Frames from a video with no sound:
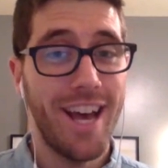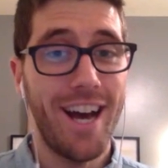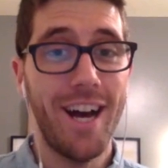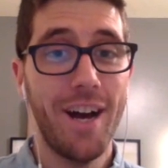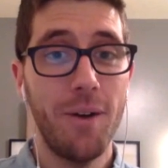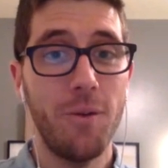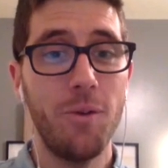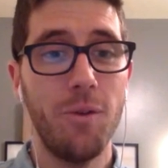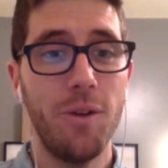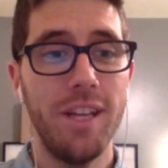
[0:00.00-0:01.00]
Uh,
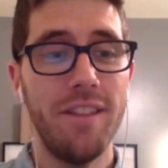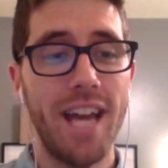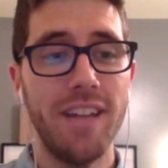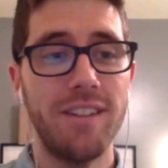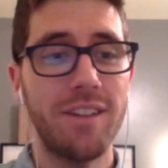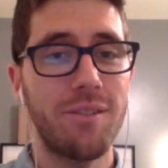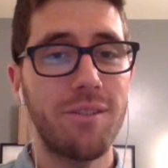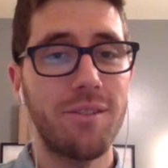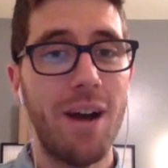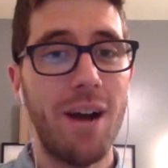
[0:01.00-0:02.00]
in that it doesn't
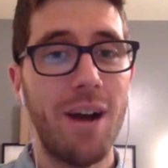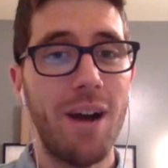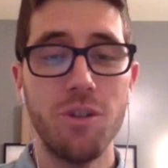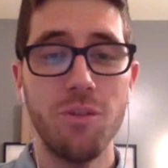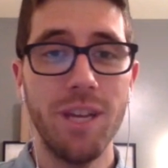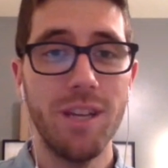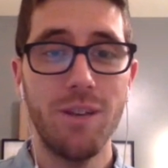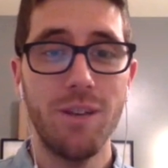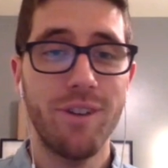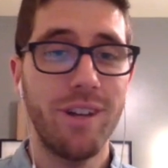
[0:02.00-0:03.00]
matter how much you make,
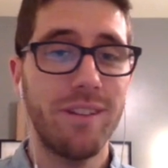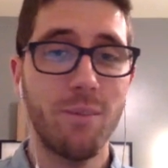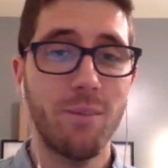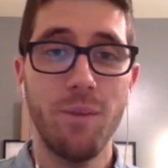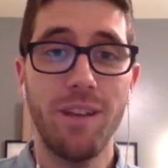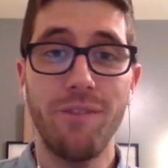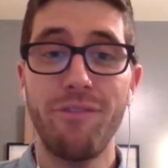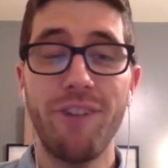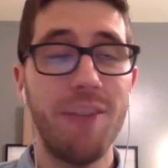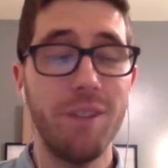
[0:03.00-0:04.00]
you can find someone making
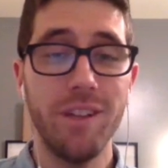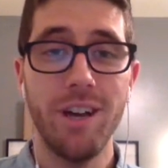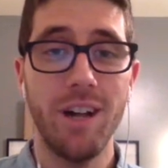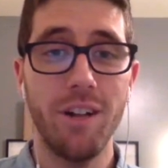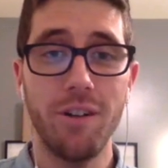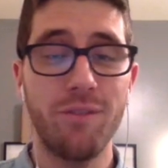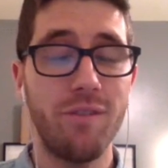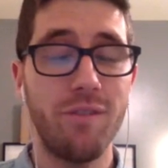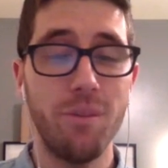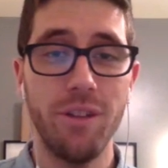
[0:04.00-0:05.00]
$5 million,
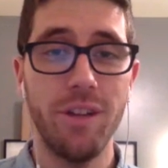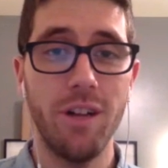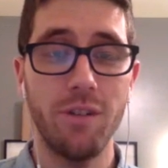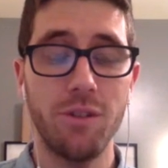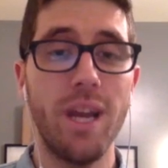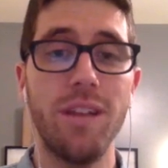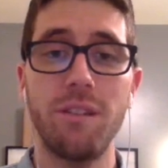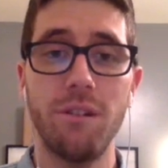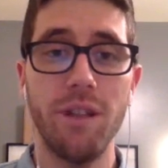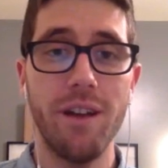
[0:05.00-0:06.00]
$50 million who hates
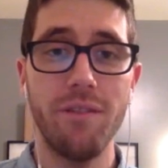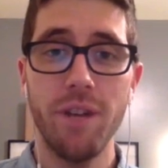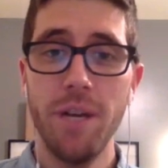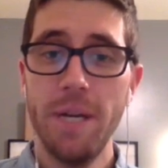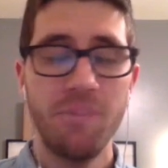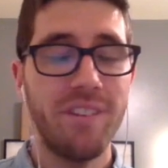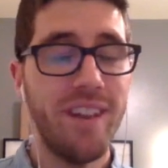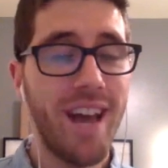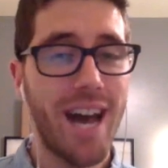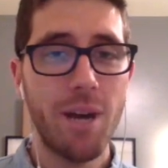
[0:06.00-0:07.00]
their life. It's
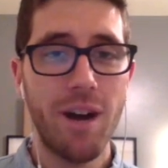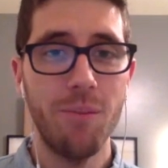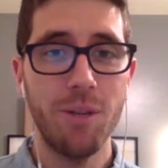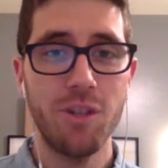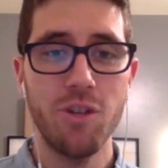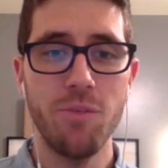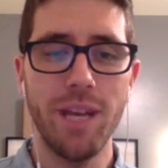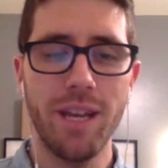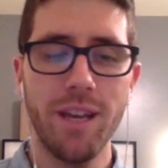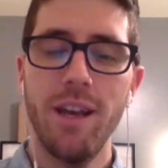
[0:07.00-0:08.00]
not about how much you
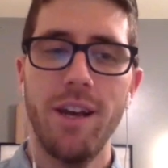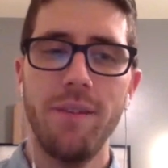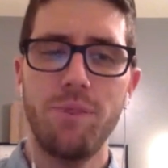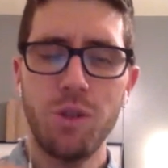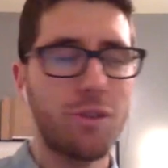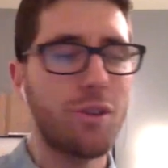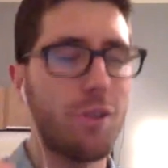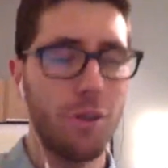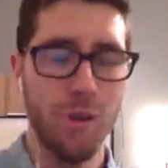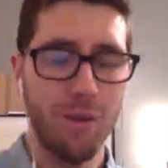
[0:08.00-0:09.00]
make. To a certain
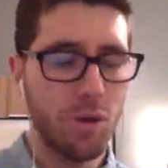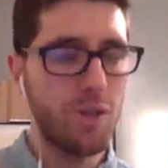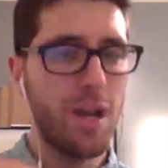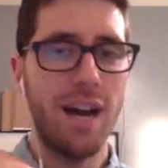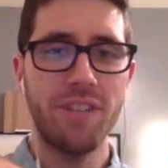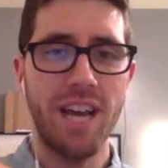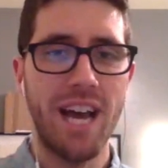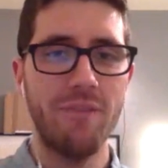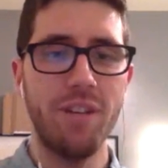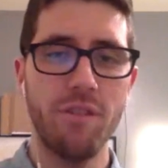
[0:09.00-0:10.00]
degree, of course, you have to
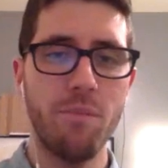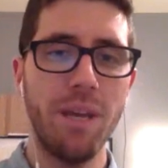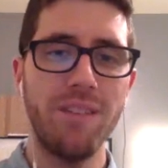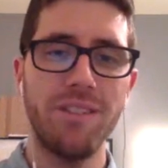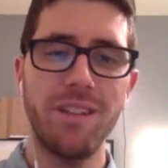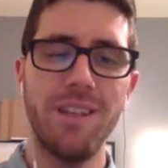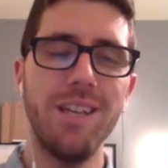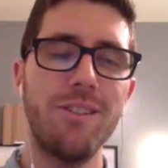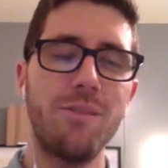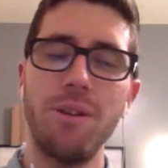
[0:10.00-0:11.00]
have enough for the basic needs.